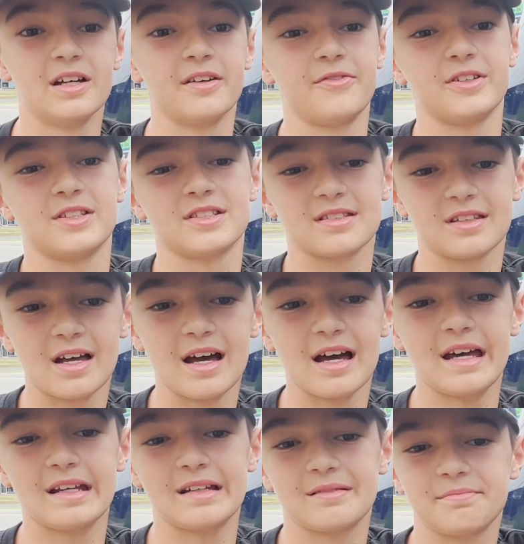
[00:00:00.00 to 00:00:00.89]
If it's
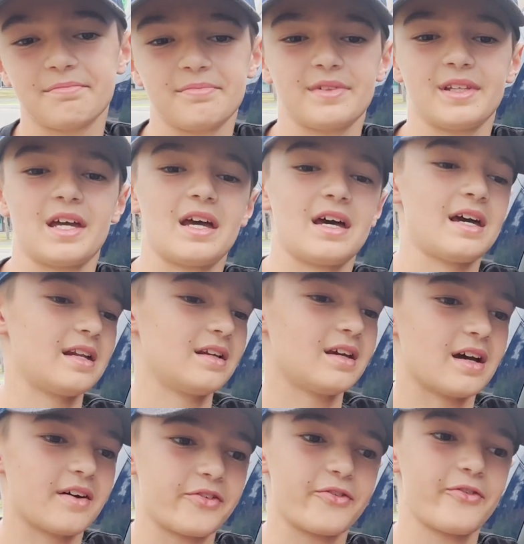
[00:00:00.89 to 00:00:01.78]
not, then
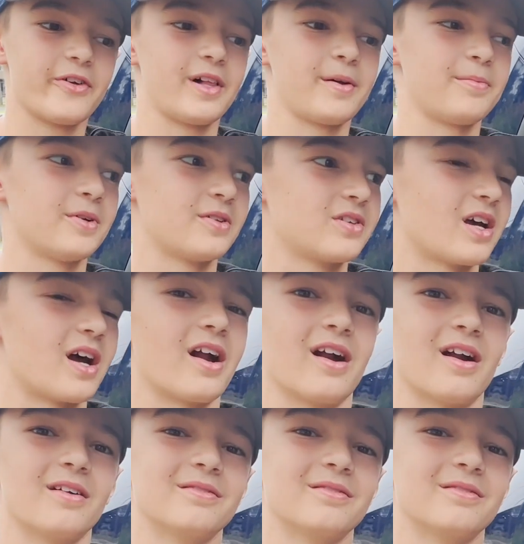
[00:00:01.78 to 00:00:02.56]
you have to fill up your tire.